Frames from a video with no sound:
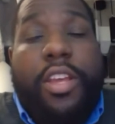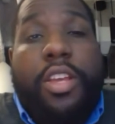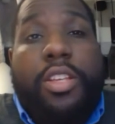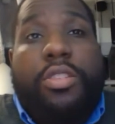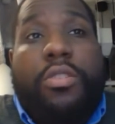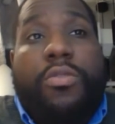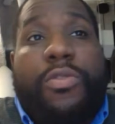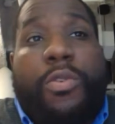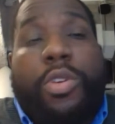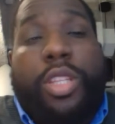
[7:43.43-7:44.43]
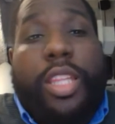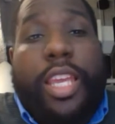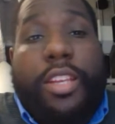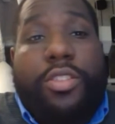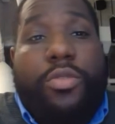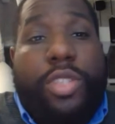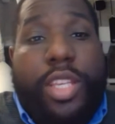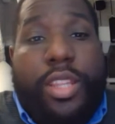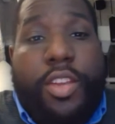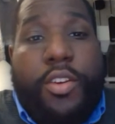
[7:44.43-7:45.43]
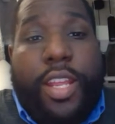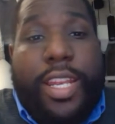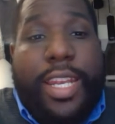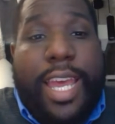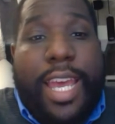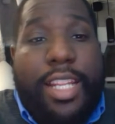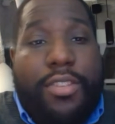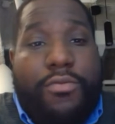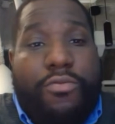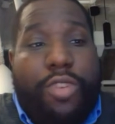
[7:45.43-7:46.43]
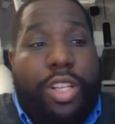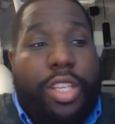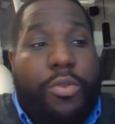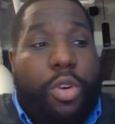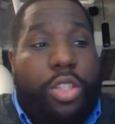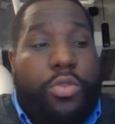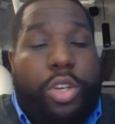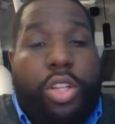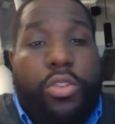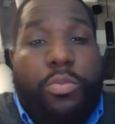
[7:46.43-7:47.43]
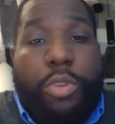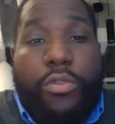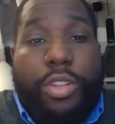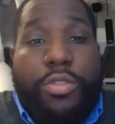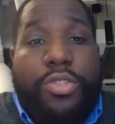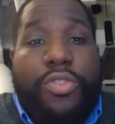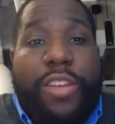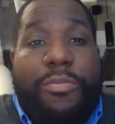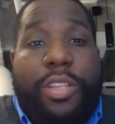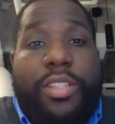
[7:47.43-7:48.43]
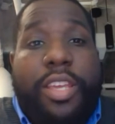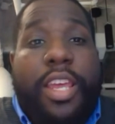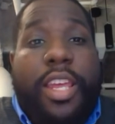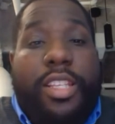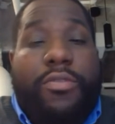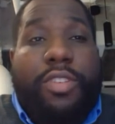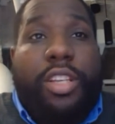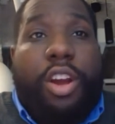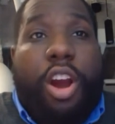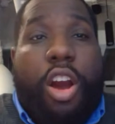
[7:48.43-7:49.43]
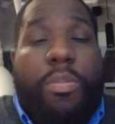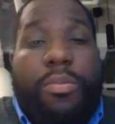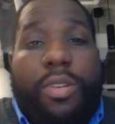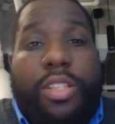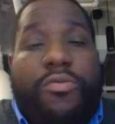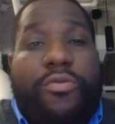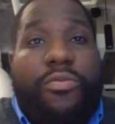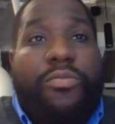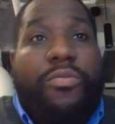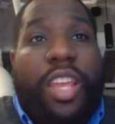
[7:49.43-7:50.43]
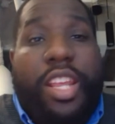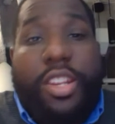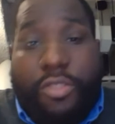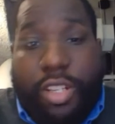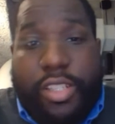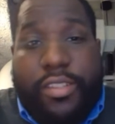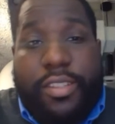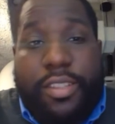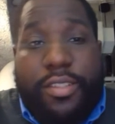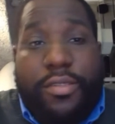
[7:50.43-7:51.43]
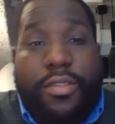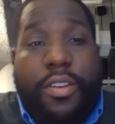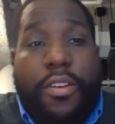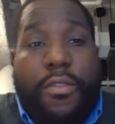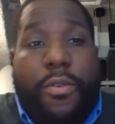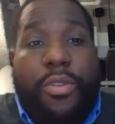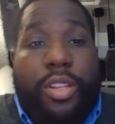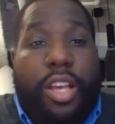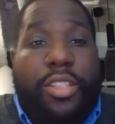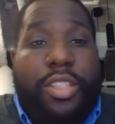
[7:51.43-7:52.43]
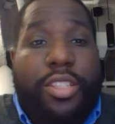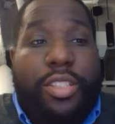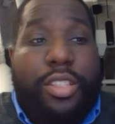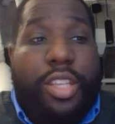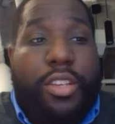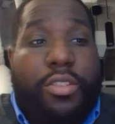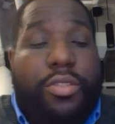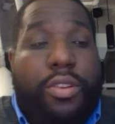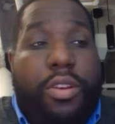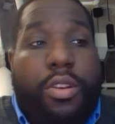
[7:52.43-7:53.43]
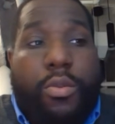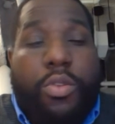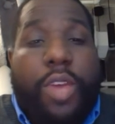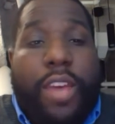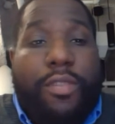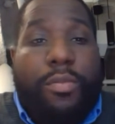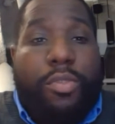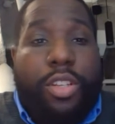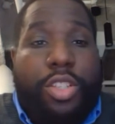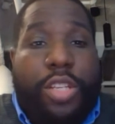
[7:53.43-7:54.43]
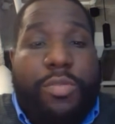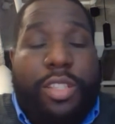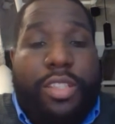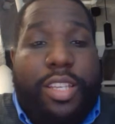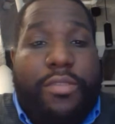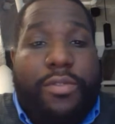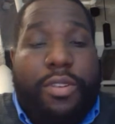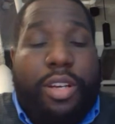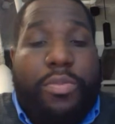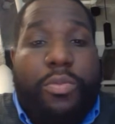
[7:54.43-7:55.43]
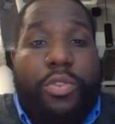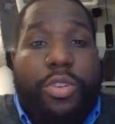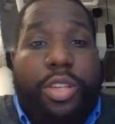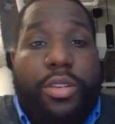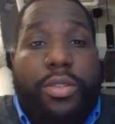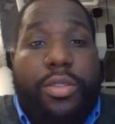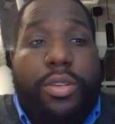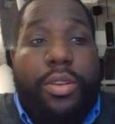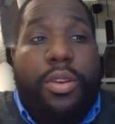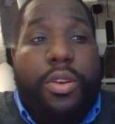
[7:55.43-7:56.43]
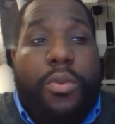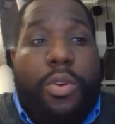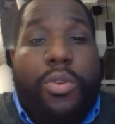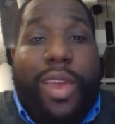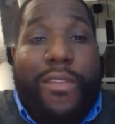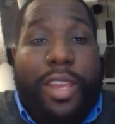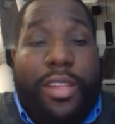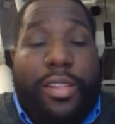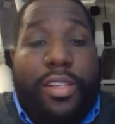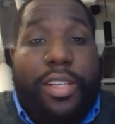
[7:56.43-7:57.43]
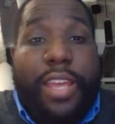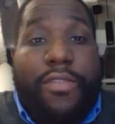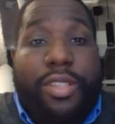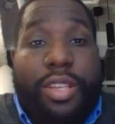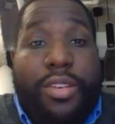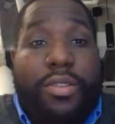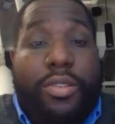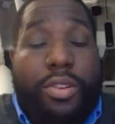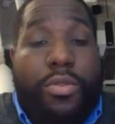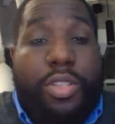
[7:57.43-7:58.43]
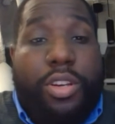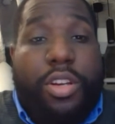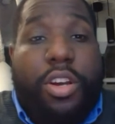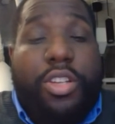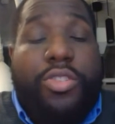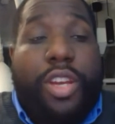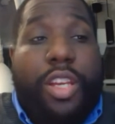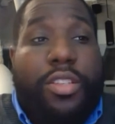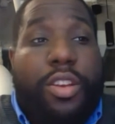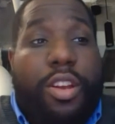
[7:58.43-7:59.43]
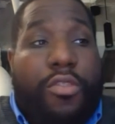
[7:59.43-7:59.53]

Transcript: So for the Lakers to sit there and not really want to include both those draft picks, it's really it's hindering the season for the Los Angeles Lakers, where you have LeBron James extended for a couple more years, where you have Anthony Davis there, he's on contract.